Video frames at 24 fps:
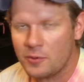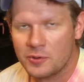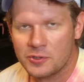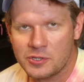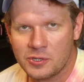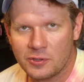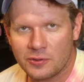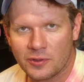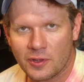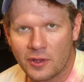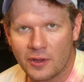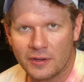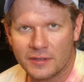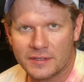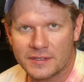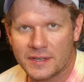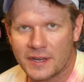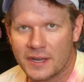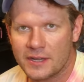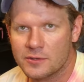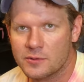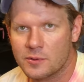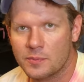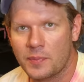what you thought of
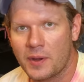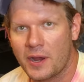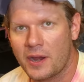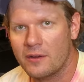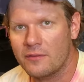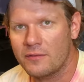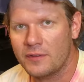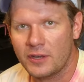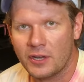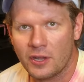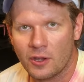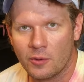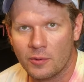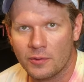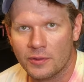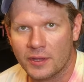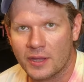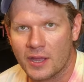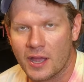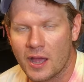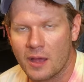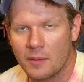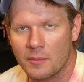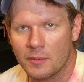today's repair video with a
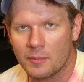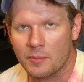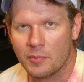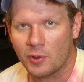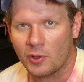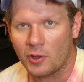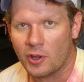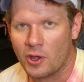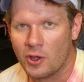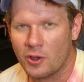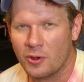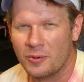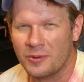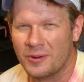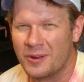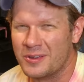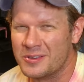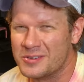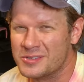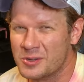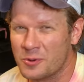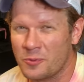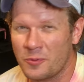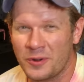comment below, and
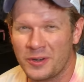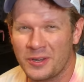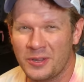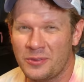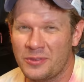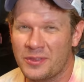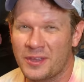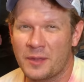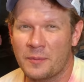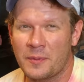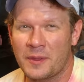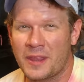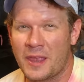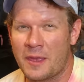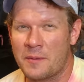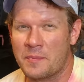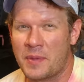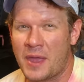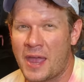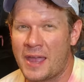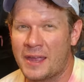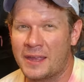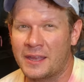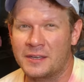also what do you think about that
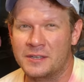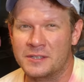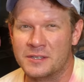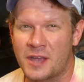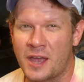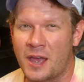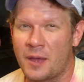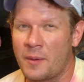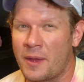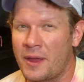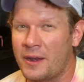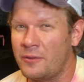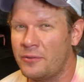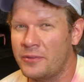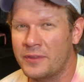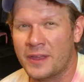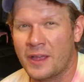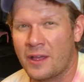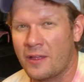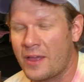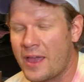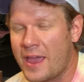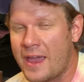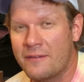packing job? I don't think
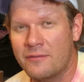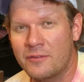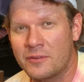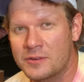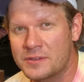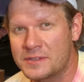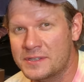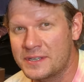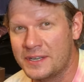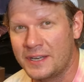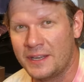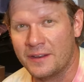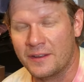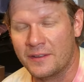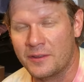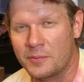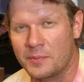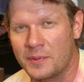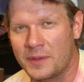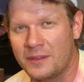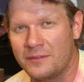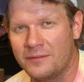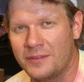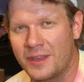I'll ever see another
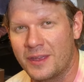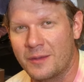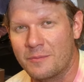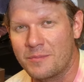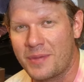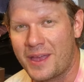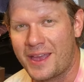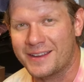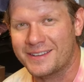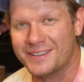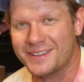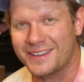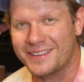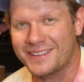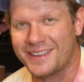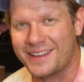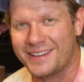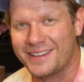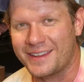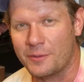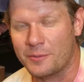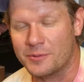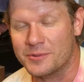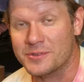PVM packed like that
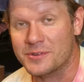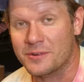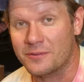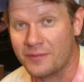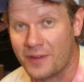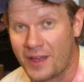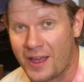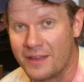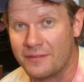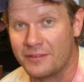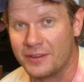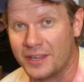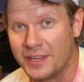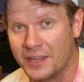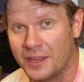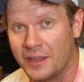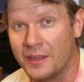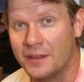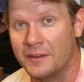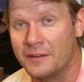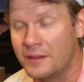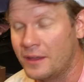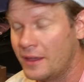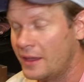that will survive
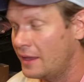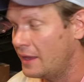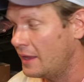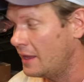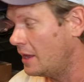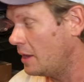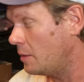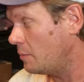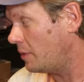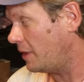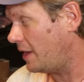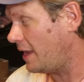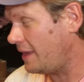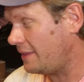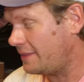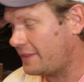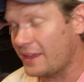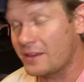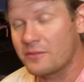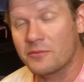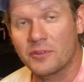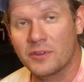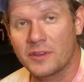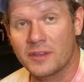again. But hey,
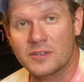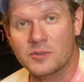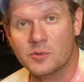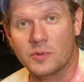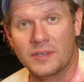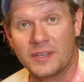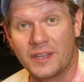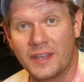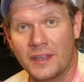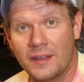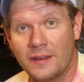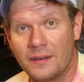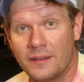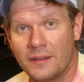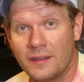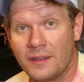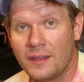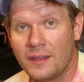thankfully this one did,